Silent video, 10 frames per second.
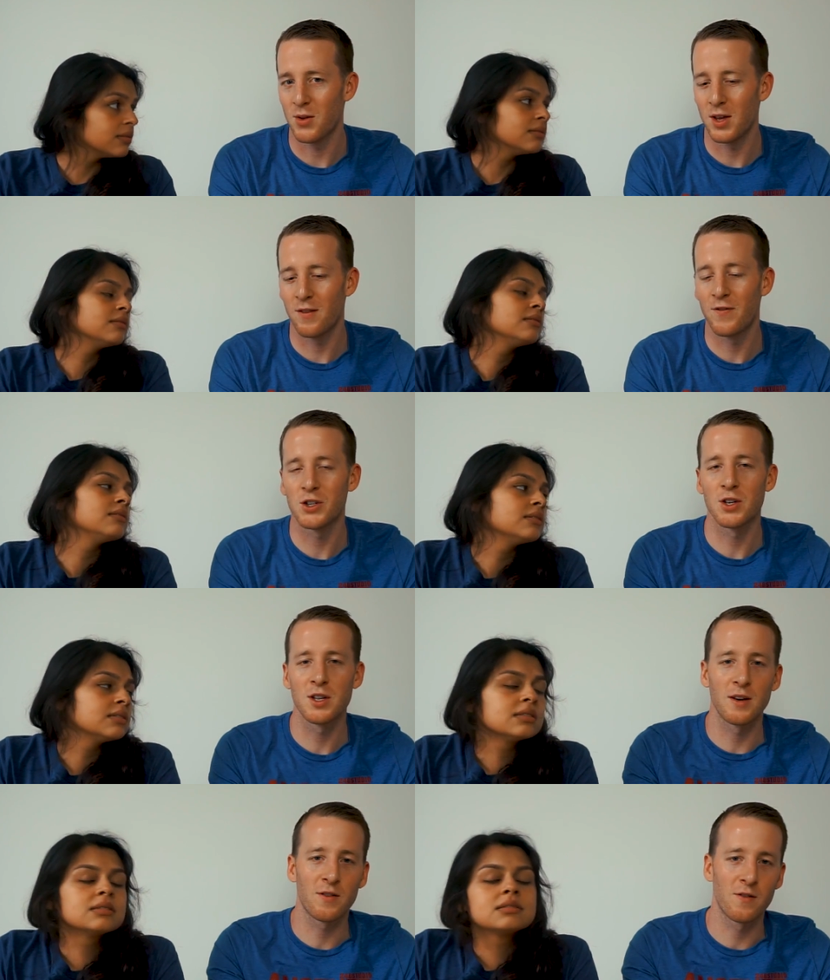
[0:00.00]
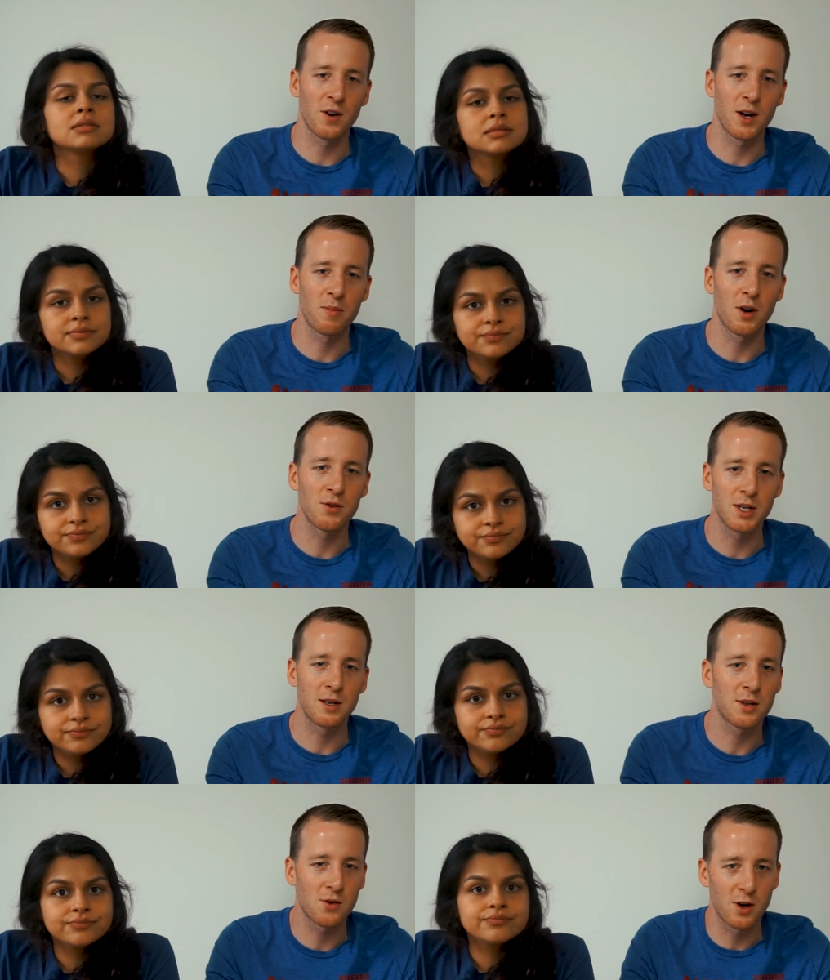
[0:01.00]
Speaker 1: So the efficiency of converting
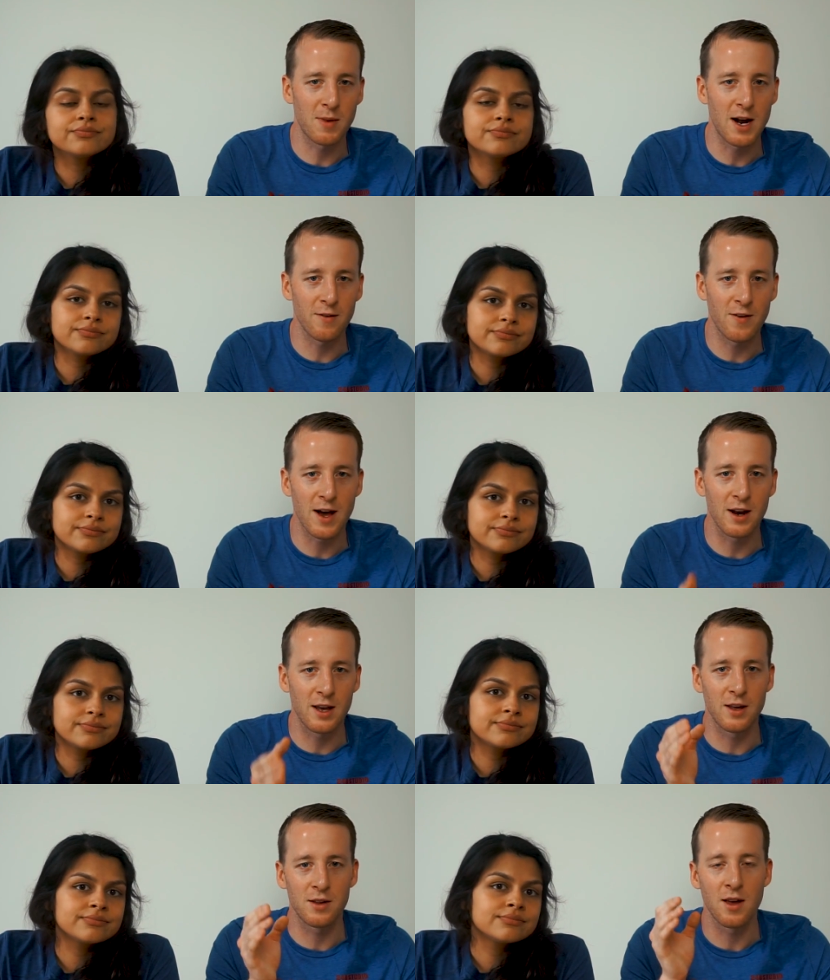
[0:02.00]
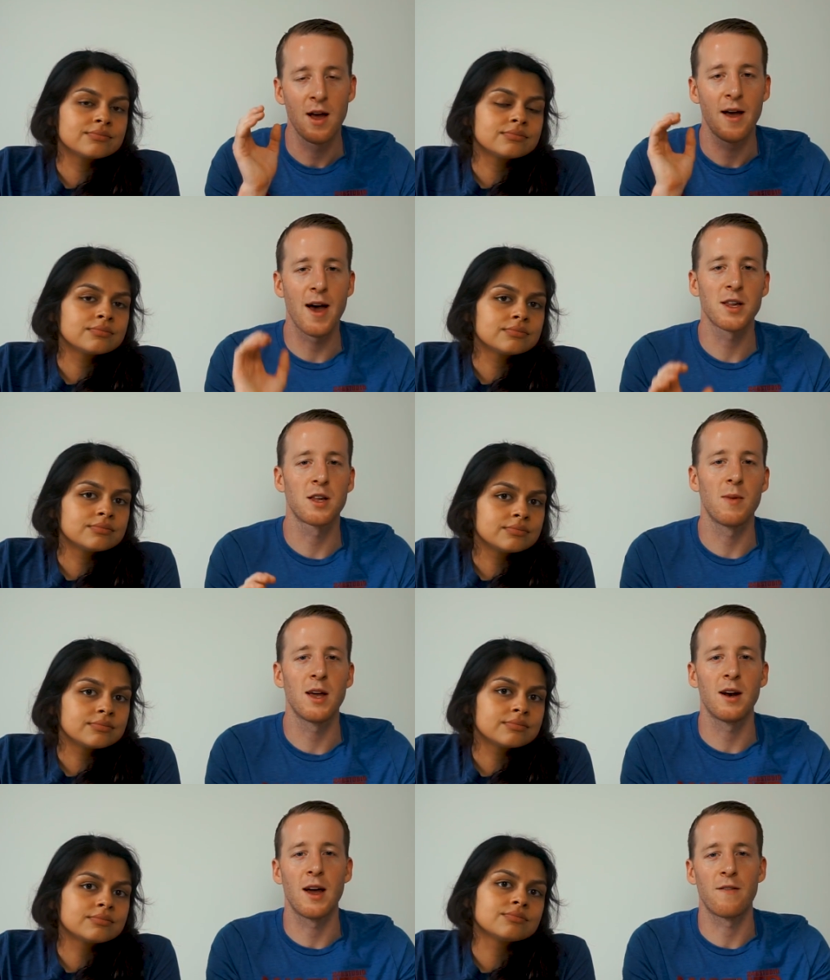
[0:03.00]
protein to stored body fat is
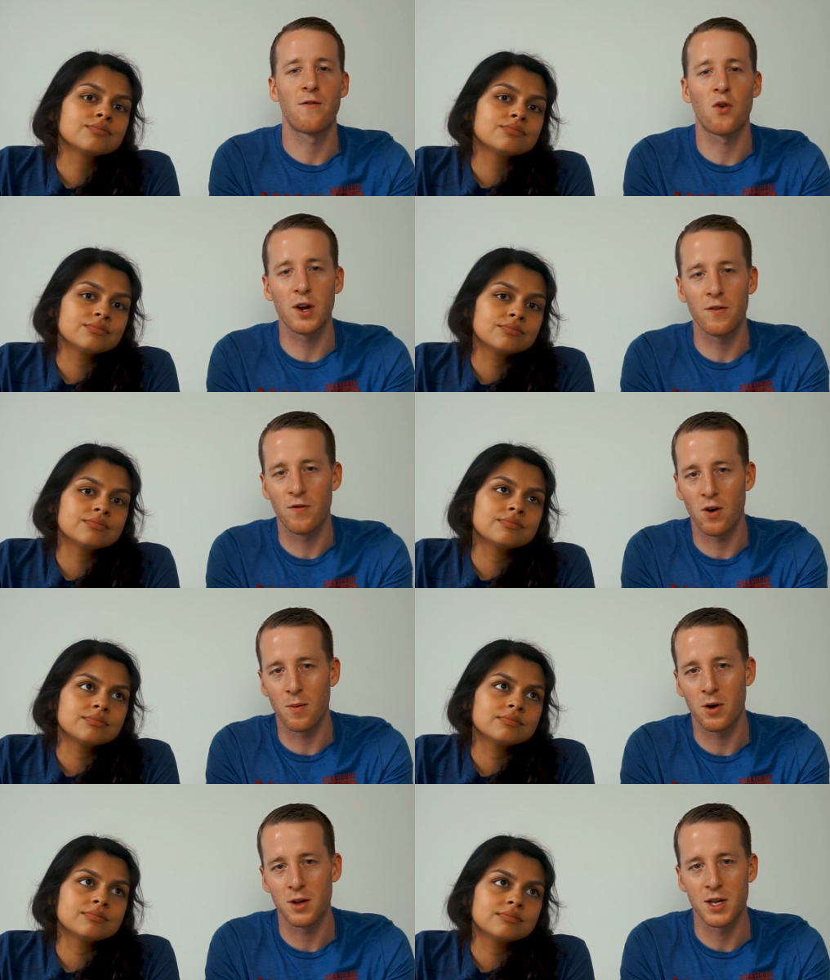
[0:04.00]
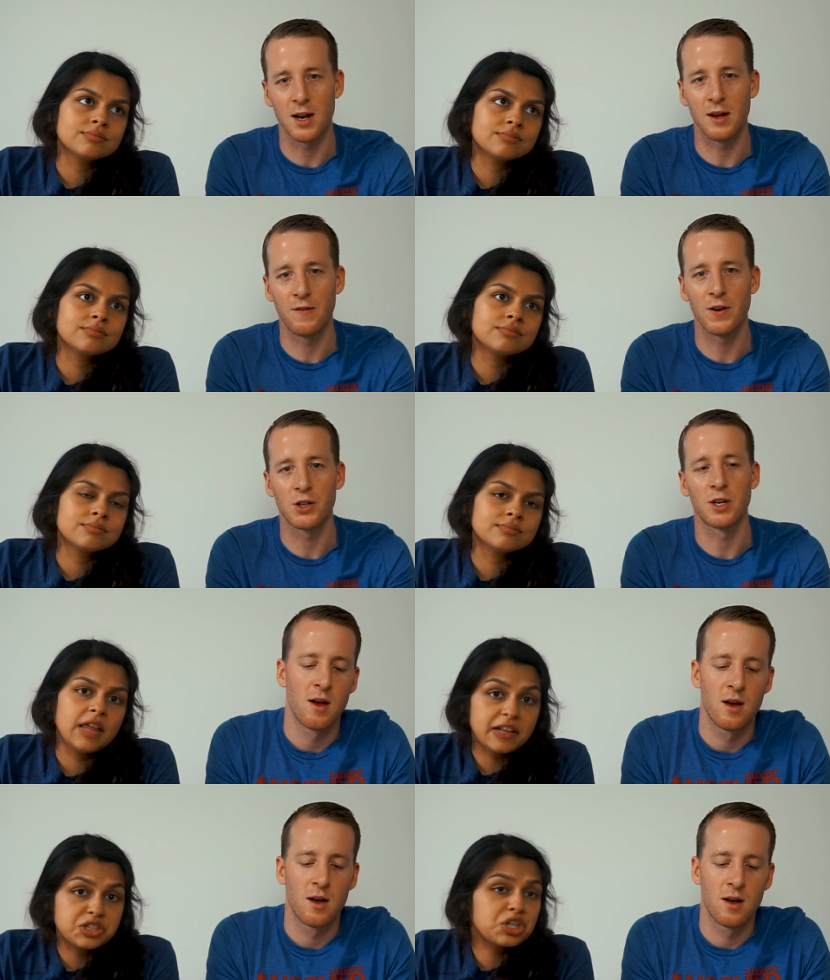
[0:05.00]
estimated at 44%
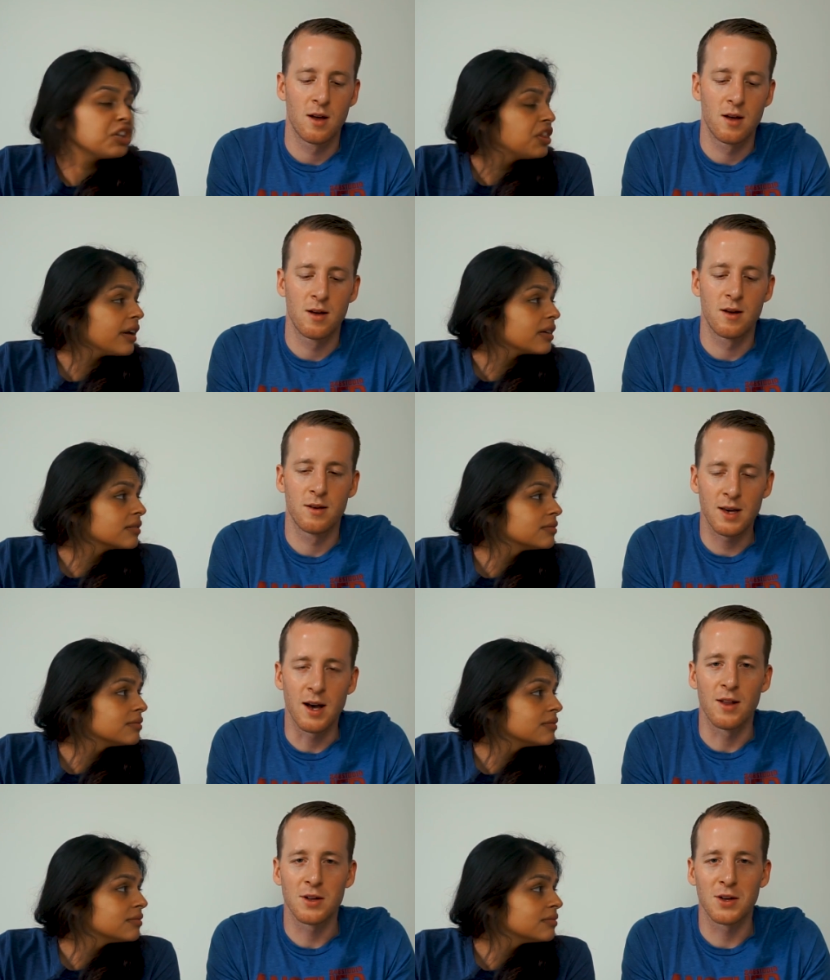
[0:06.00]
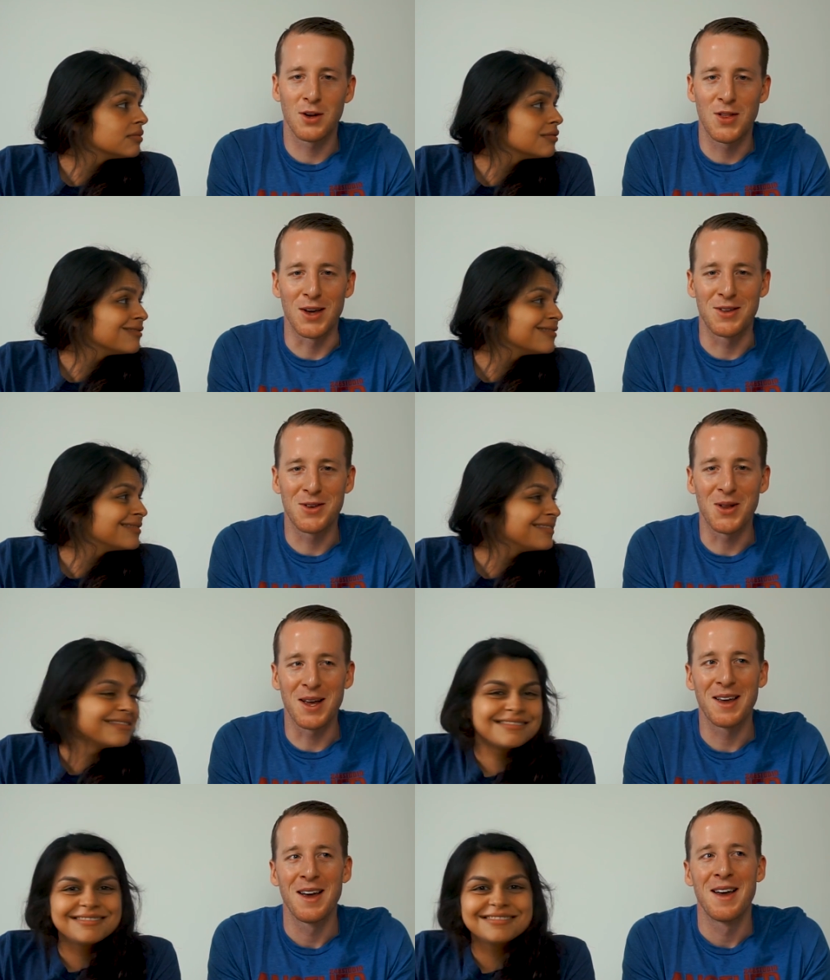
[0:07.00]
efficient.
Speaker 2: And that's a good thing.
Speaker 1: Yeah, that's a good thing. So,
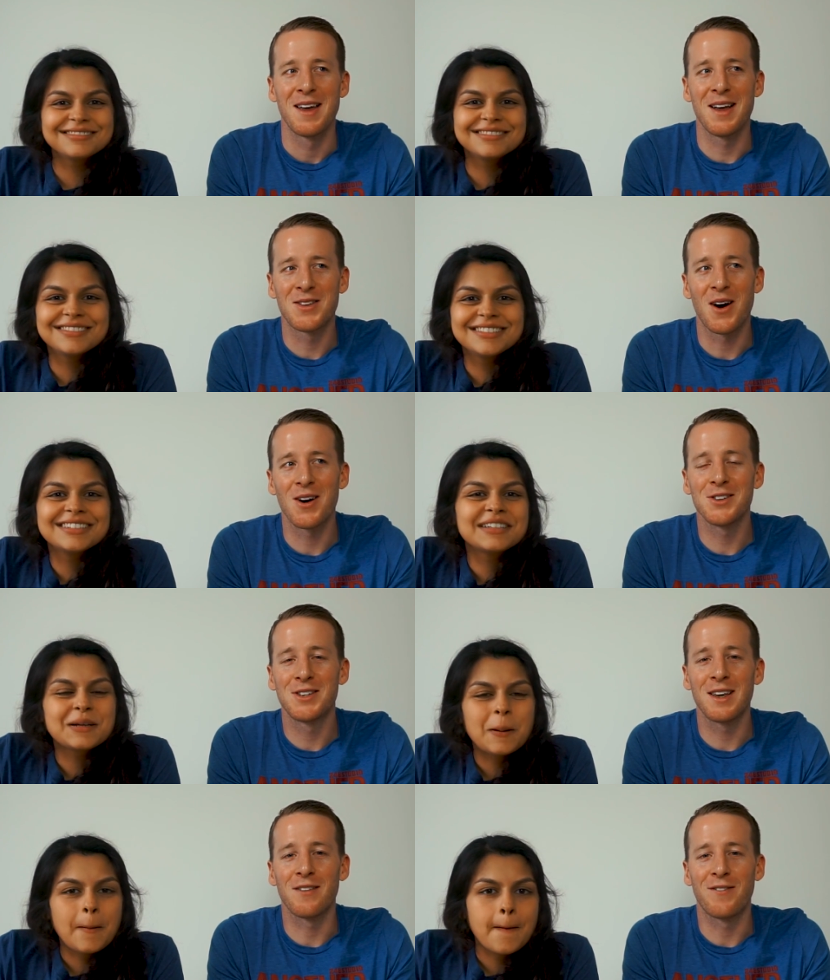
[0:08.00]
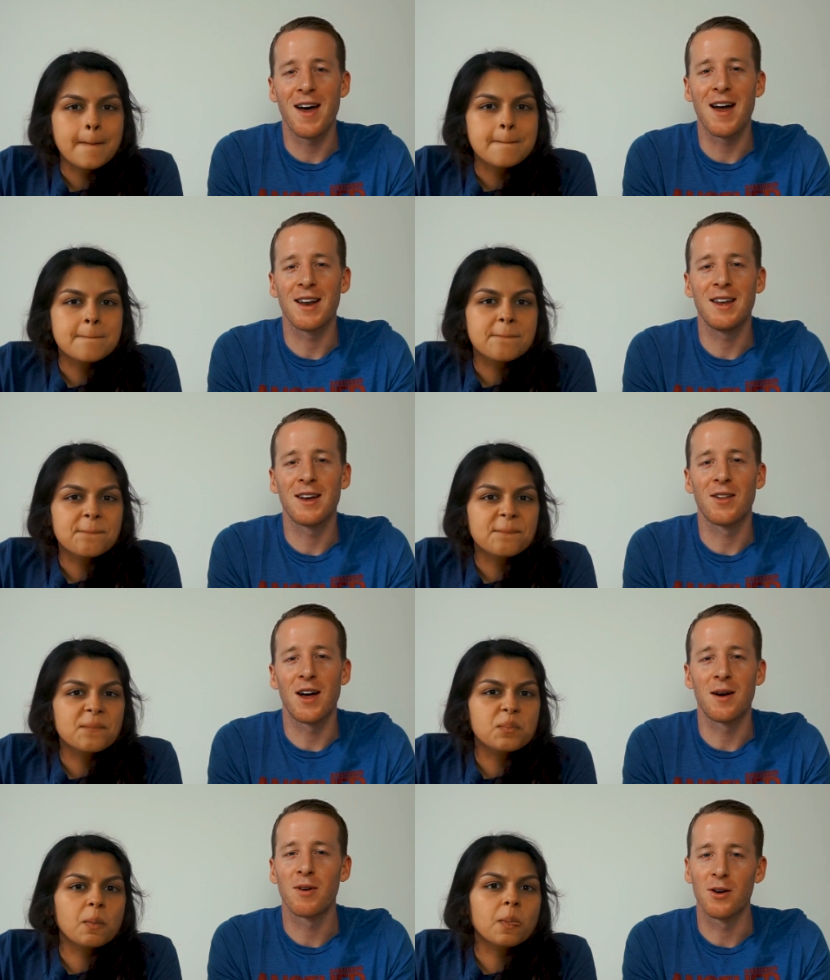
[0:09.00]
like, it's hard to get fat eating a
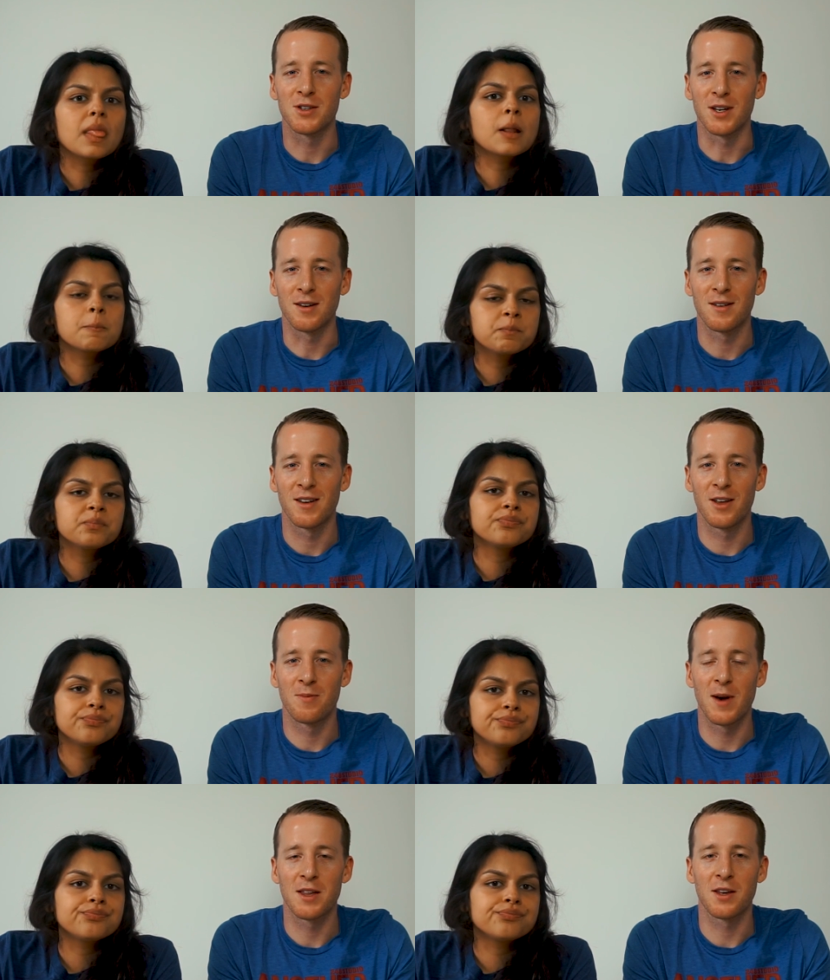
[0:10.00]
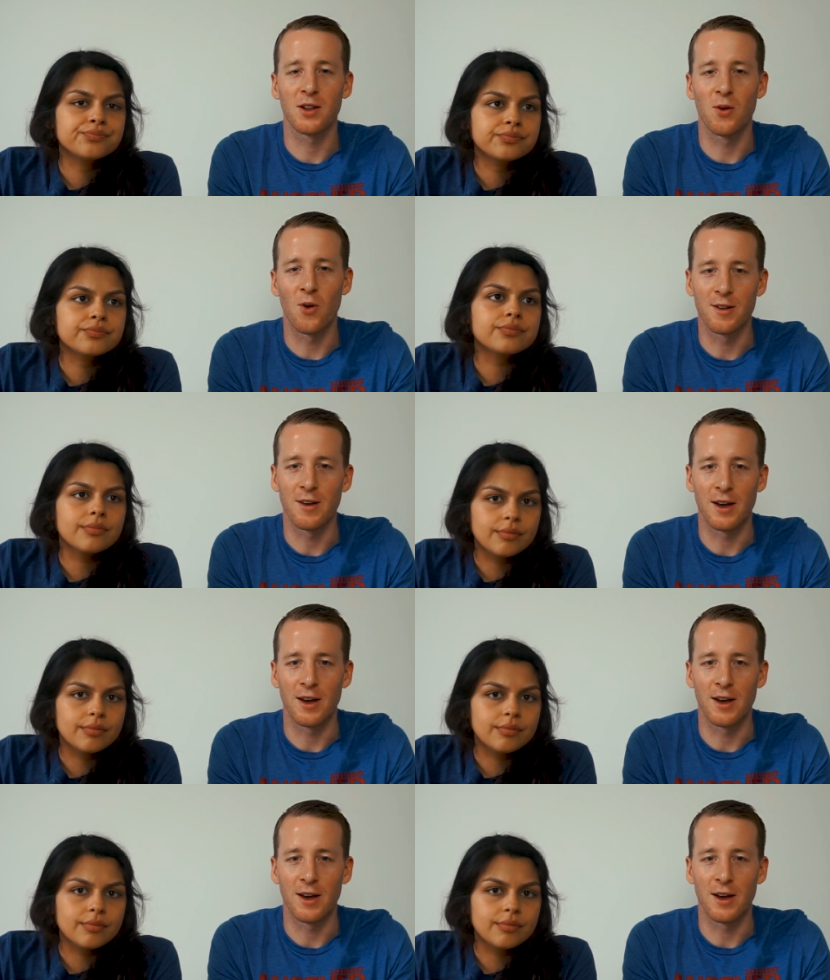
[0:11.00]
lot of protein, is basically one